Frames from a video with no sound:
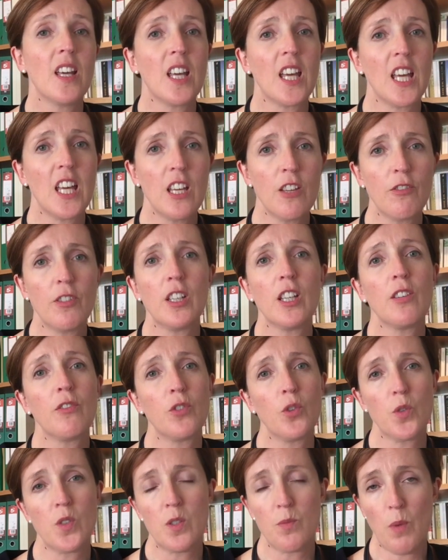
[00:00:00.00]
even if
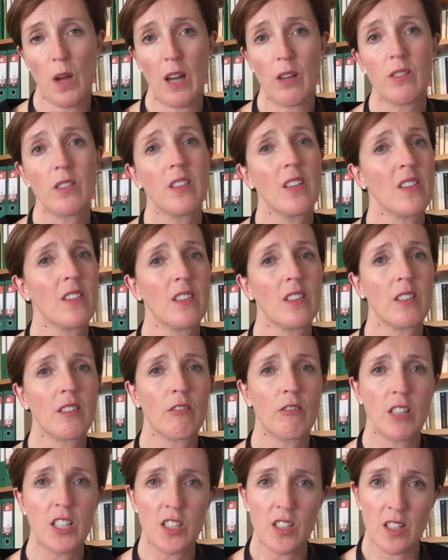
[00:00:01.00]
your spouse doesn't
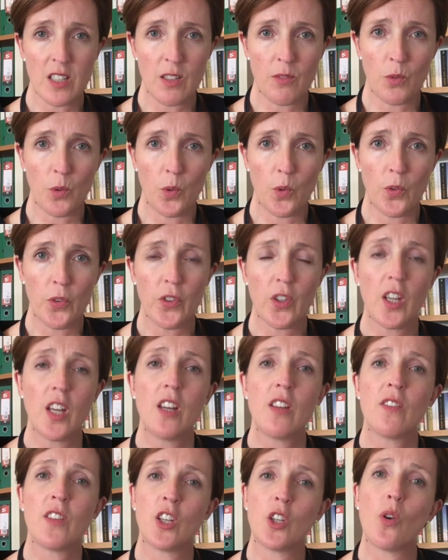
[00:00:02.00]
agree to the divorce,
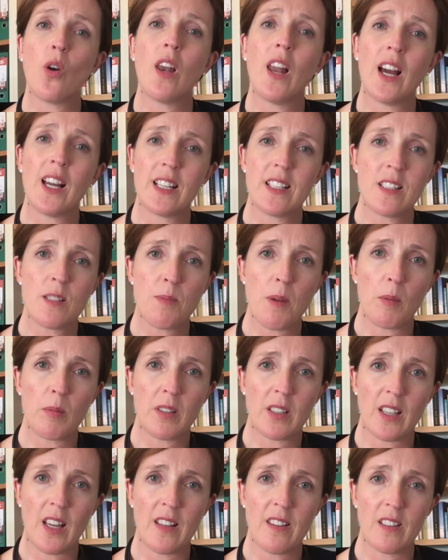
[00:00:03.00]
then you're likely to be able
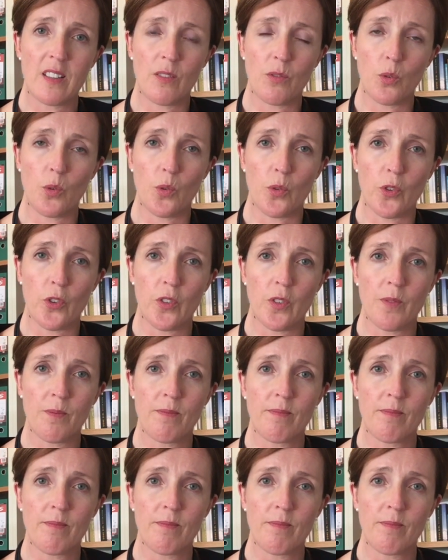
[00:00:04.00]
to get a divorce.